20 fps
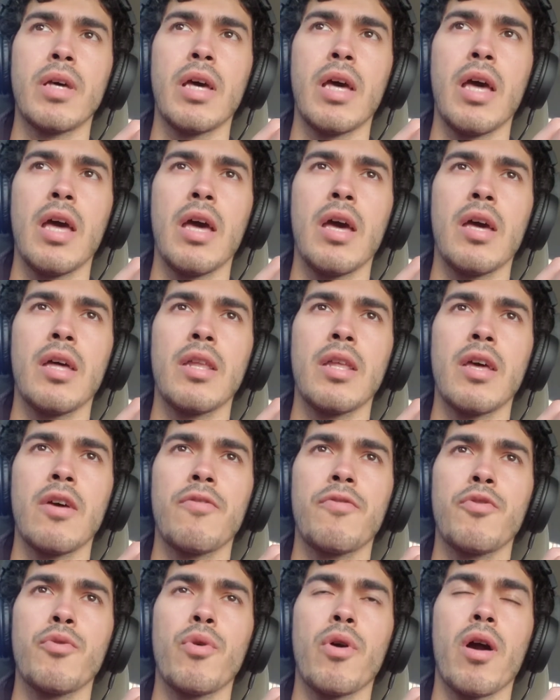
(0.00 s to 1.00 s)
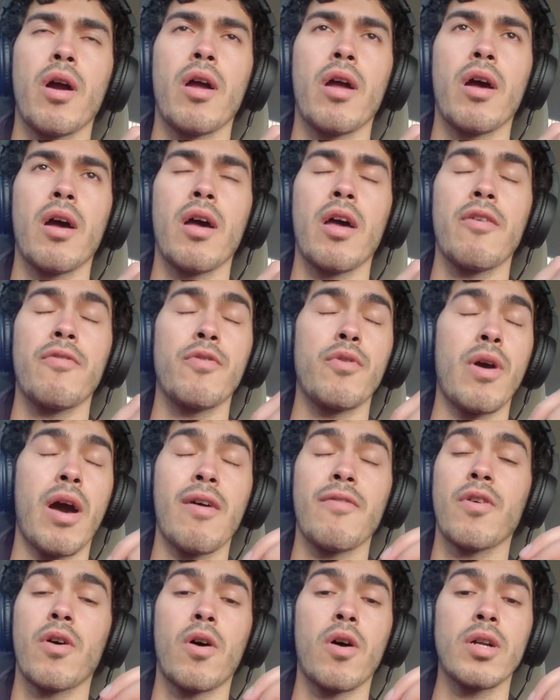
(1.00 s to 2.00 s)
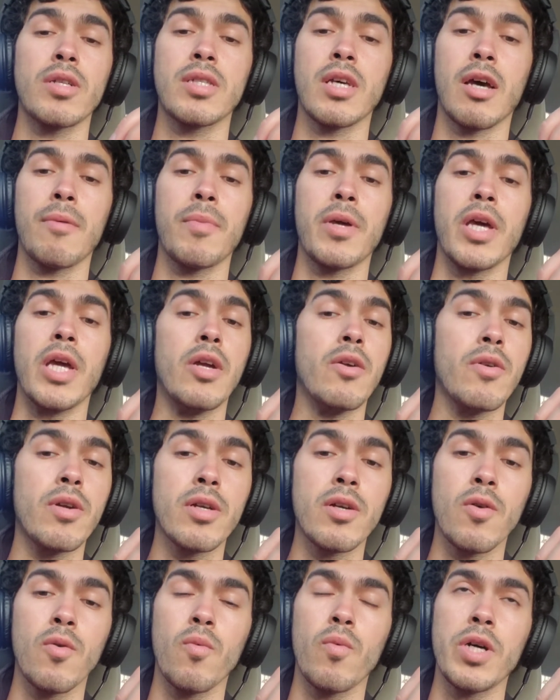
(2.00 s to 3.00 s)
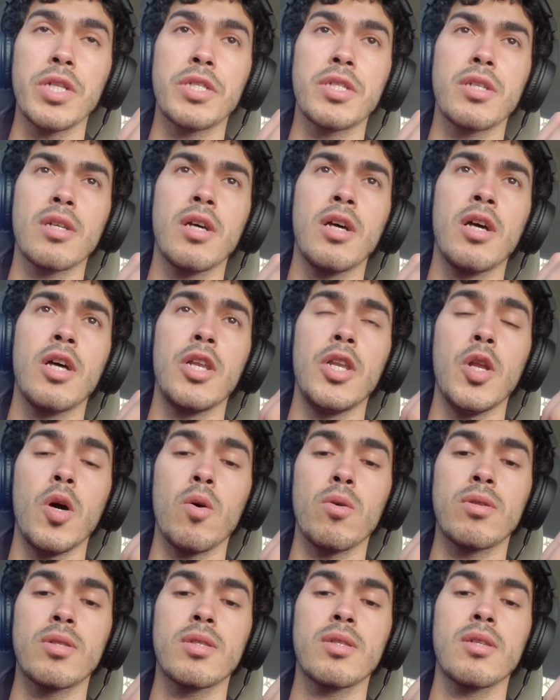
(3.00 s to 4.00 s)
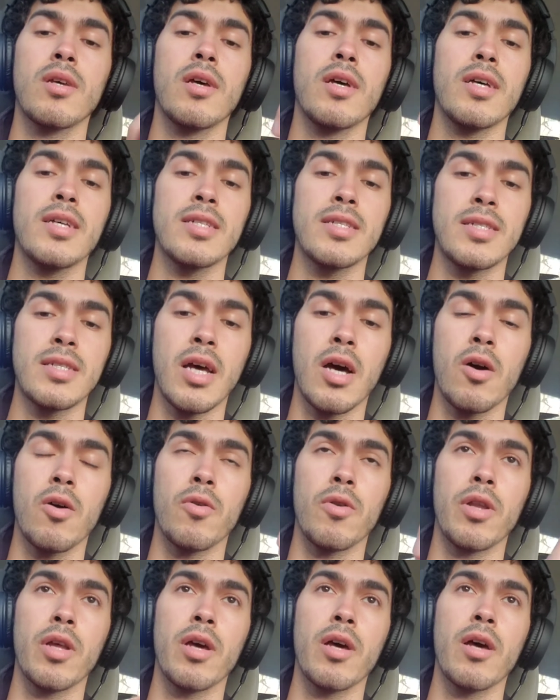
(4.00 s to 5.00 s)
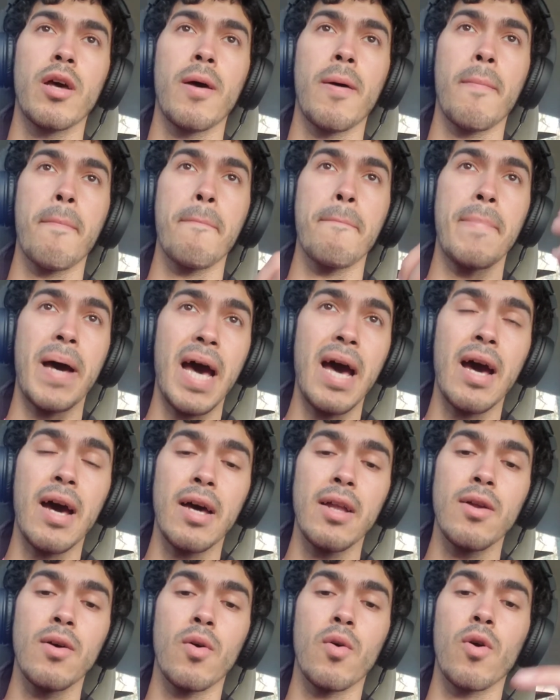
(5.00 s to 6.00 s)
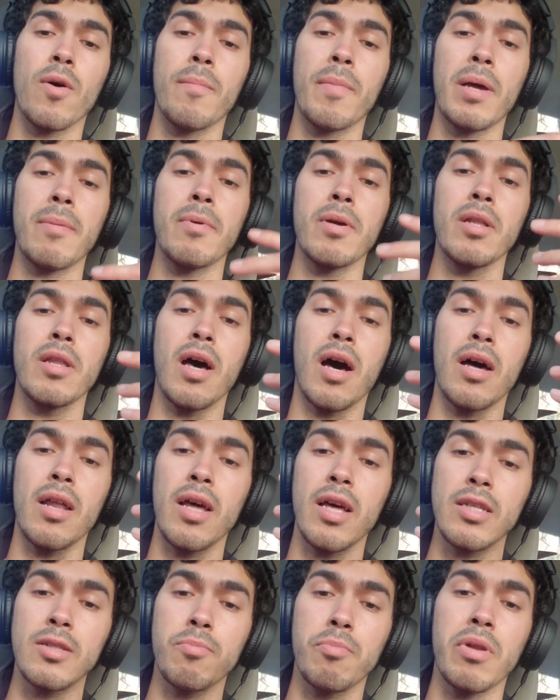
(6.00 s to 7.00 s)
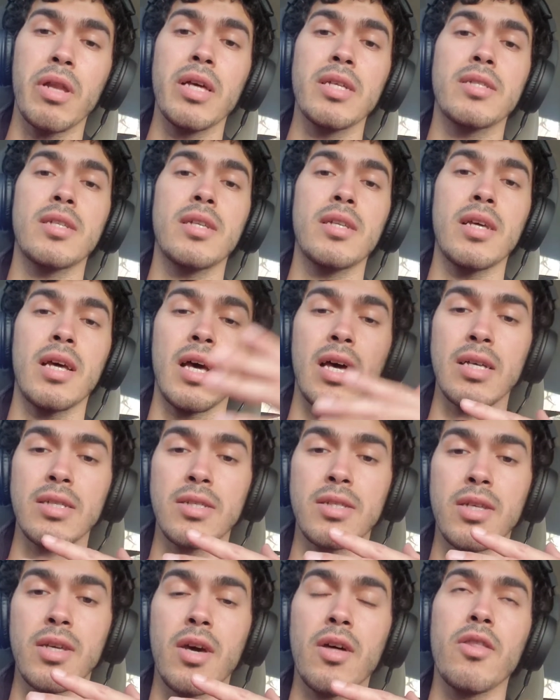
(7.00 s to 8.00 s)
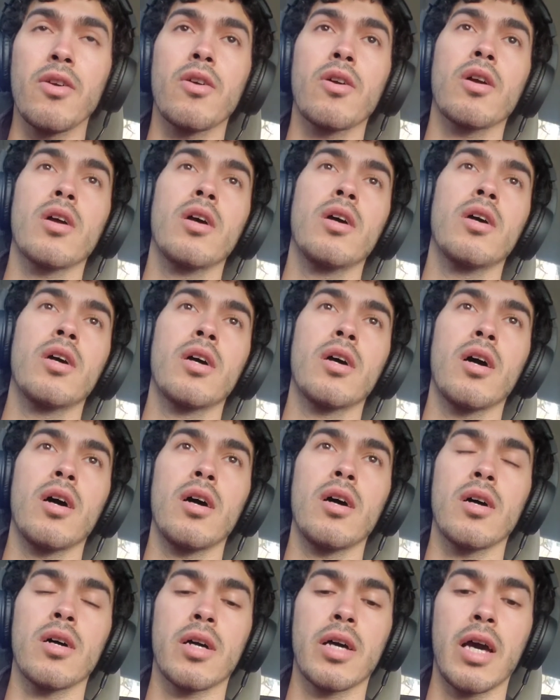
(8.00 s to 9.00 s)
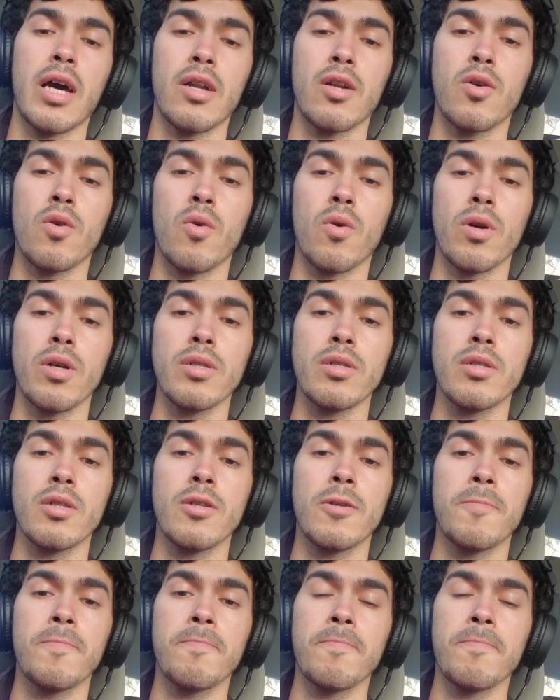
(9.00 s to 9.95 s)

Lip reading: And if you have a hard time hearing which notes sound bad or maybe not as pleasant as the other categories,